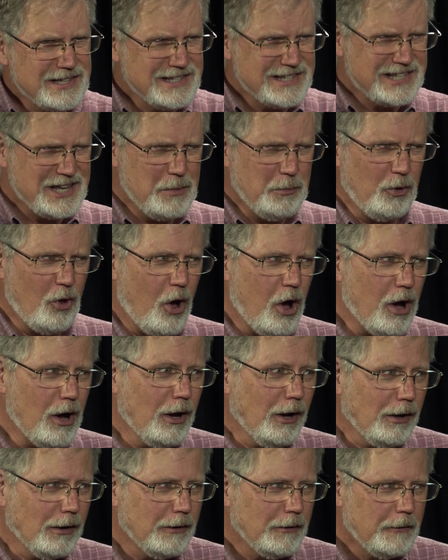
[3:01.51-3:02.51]
seem
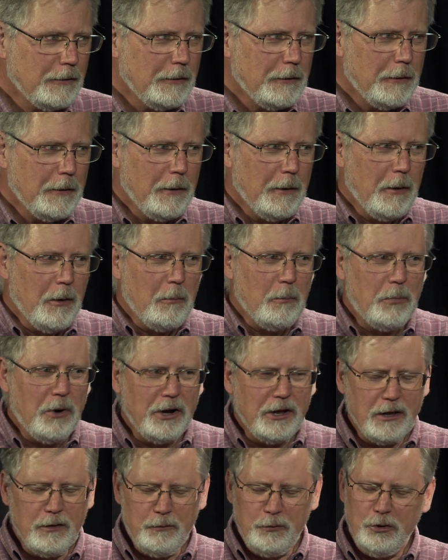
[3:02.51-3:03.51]
long, but
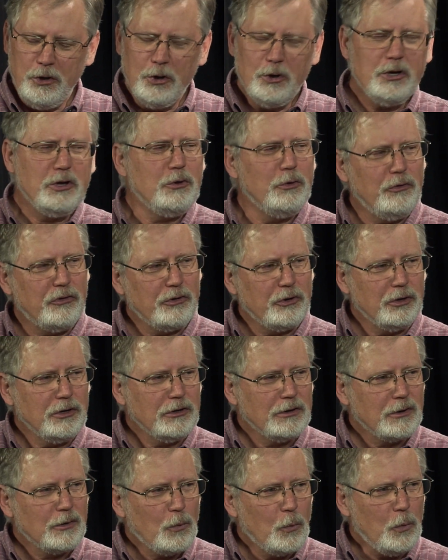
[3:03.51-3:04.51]
if you're a user,
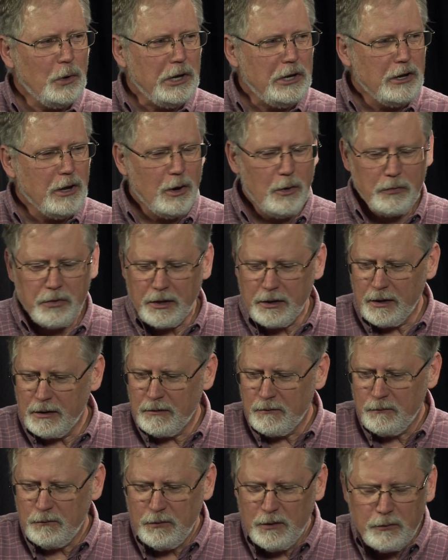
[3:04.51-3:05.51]
we know that
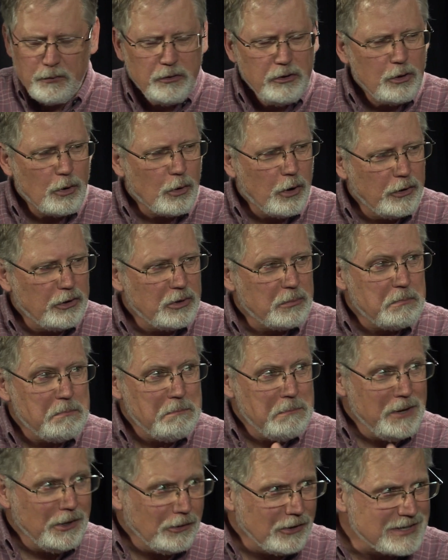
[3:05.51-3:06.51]
50 or 100
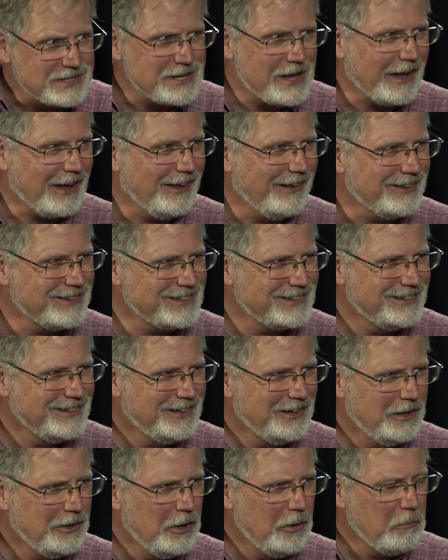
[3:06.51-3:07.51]
milliseconds
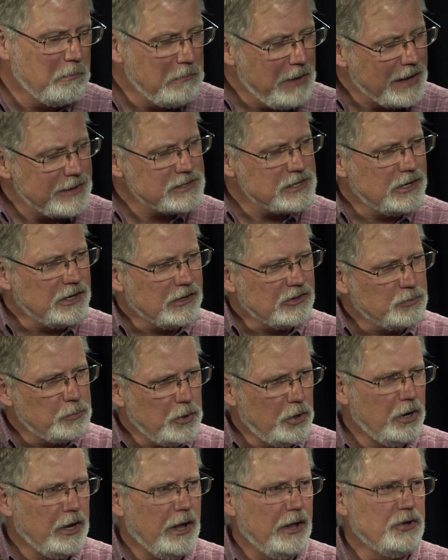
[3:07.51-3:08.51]
makes an
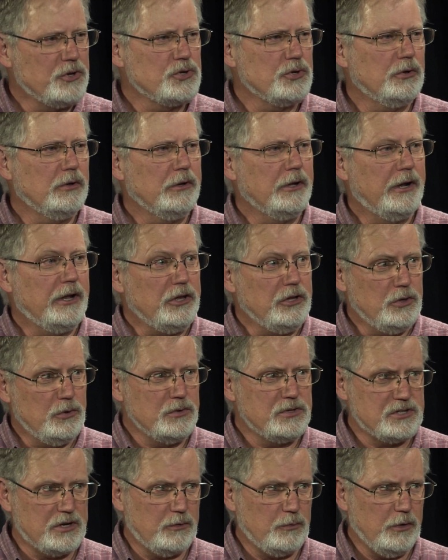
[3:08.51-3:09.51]
experiential and a use
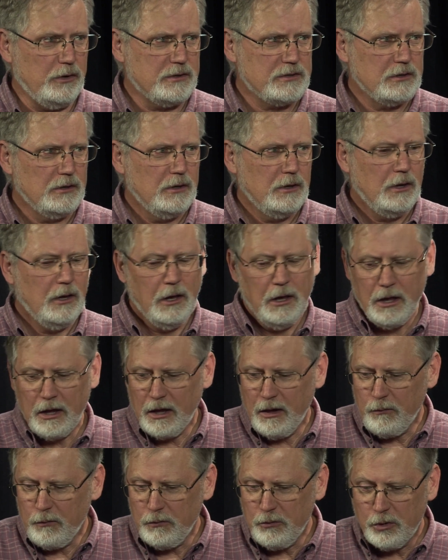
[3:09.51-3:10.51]
difference.
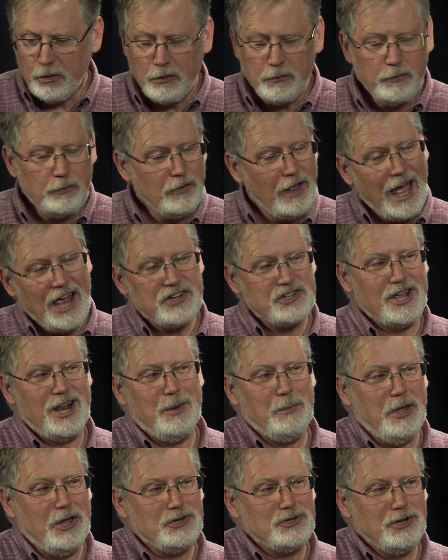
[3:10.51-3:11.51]
If your flash
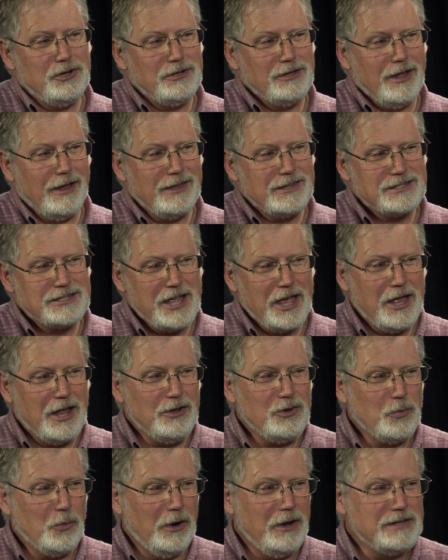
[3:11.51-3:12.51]
animation takes 10,
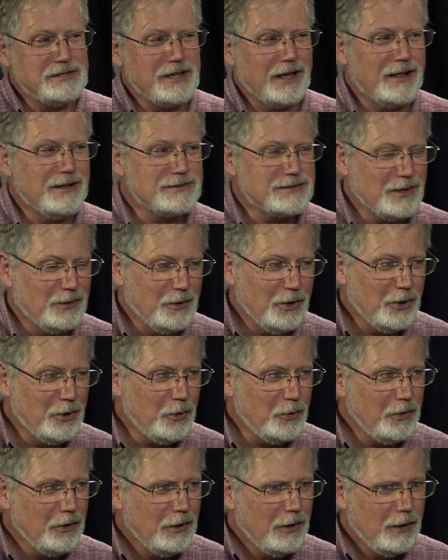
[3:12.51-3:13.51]
20 seconds to load,